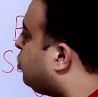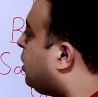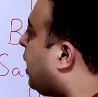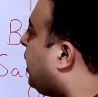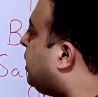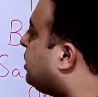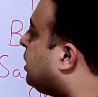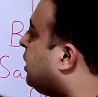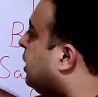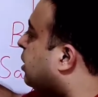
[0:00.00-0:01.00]
So the knight is
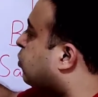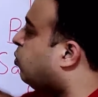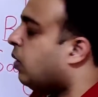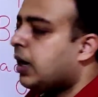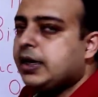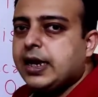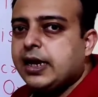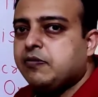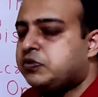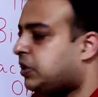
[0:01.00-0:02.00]
heading to
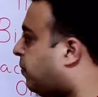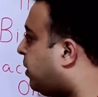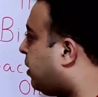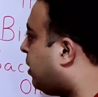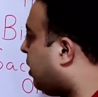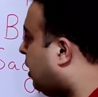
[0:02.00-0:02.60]
attack f7,